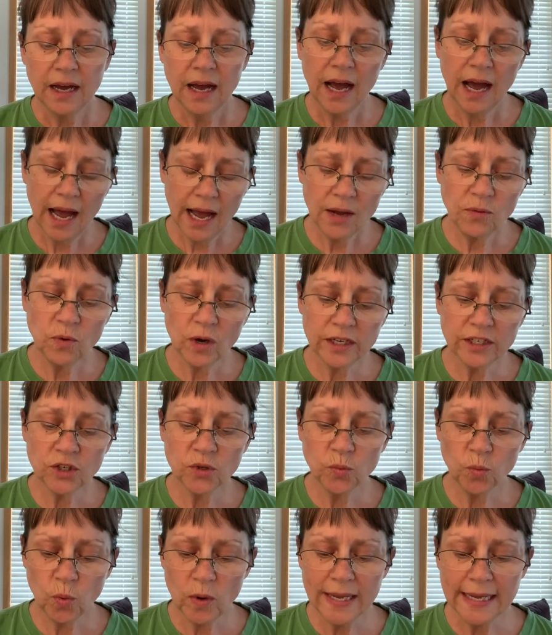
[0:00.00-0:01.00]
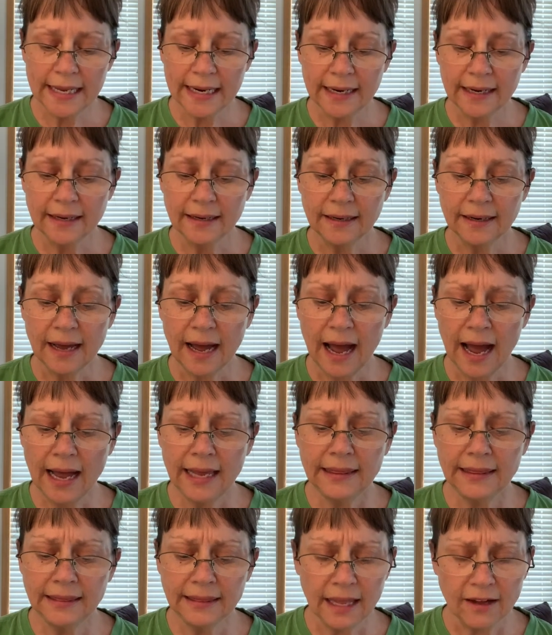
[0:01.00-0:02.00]
I want to win. I
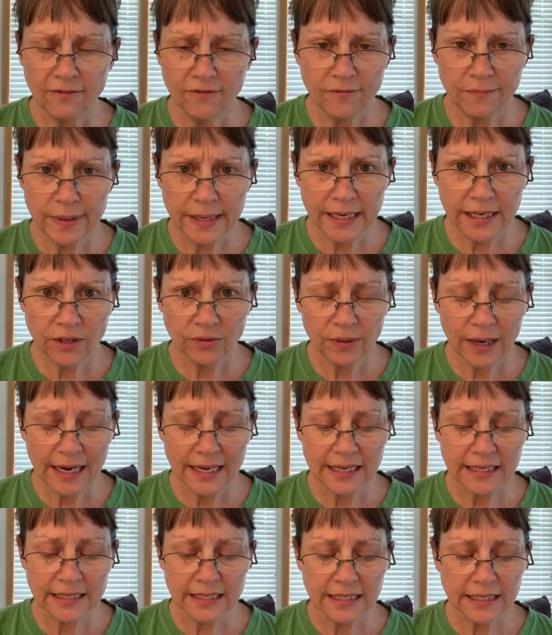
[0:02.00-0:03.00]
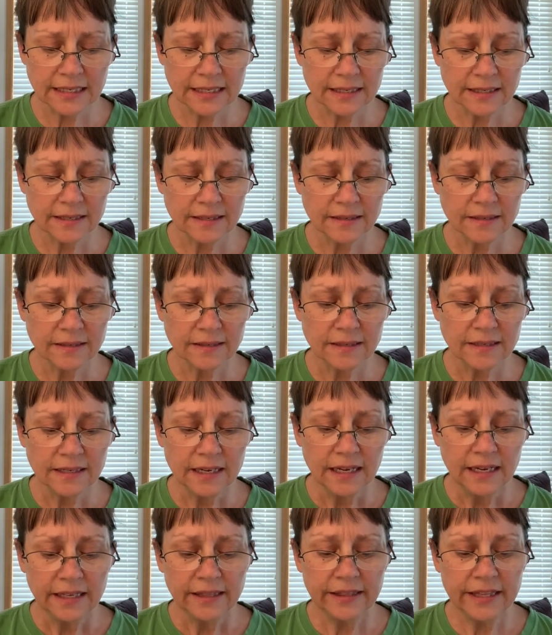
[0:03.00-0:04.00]
love being right.
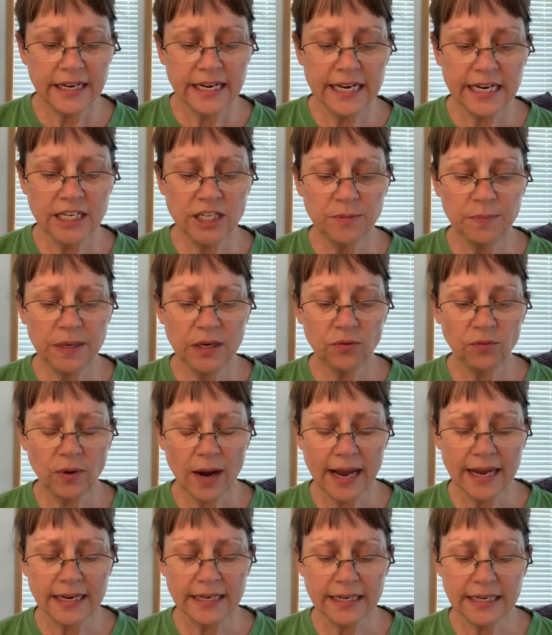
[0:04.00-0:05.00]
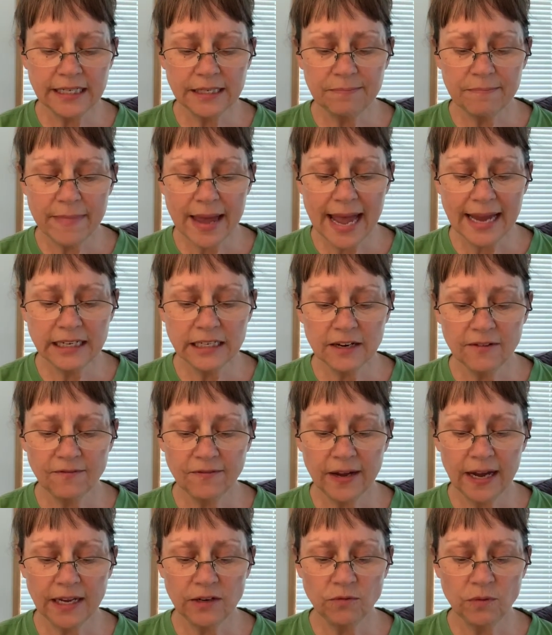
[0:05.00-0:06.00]
The need to be right is
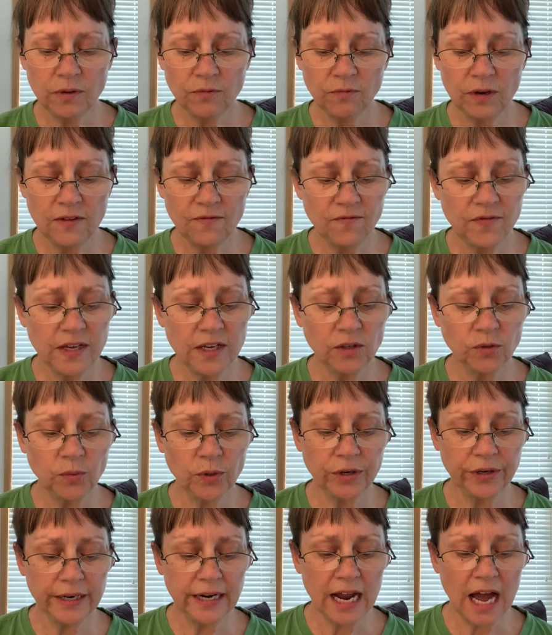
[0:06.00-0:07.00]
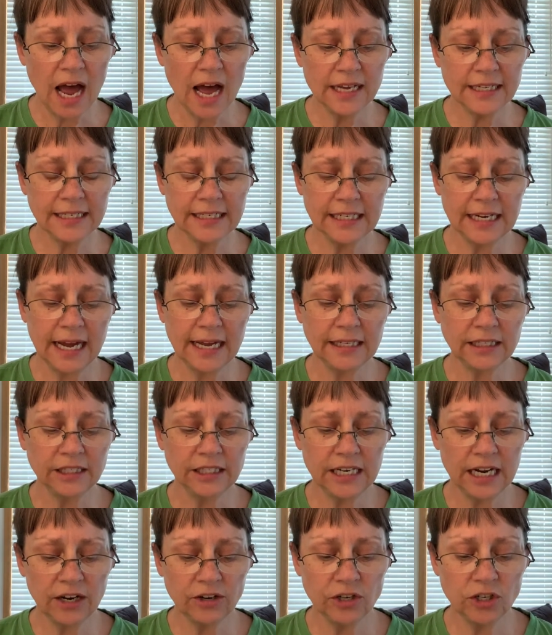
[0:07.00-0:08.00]
magnified when we feel we're in hostile
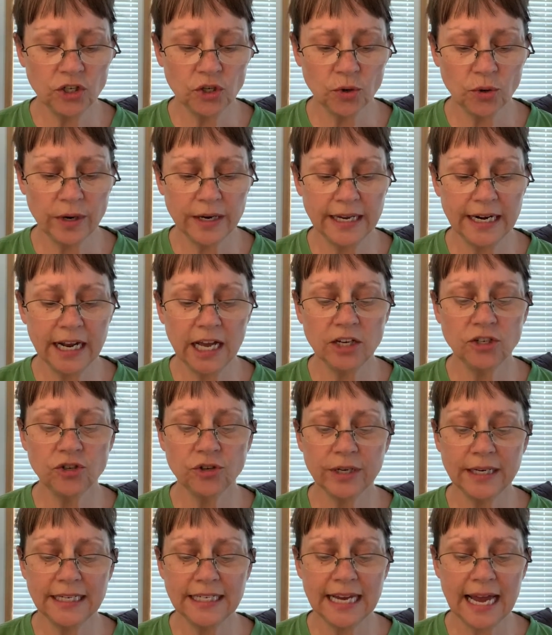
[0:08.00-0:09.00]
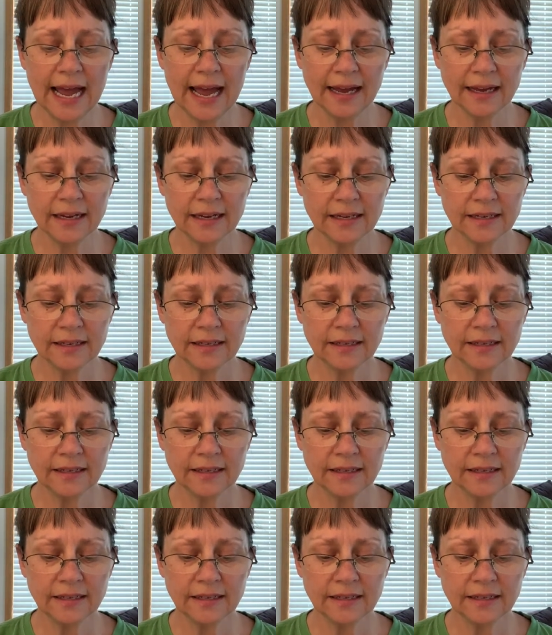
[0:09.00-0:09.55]
territory and under attack.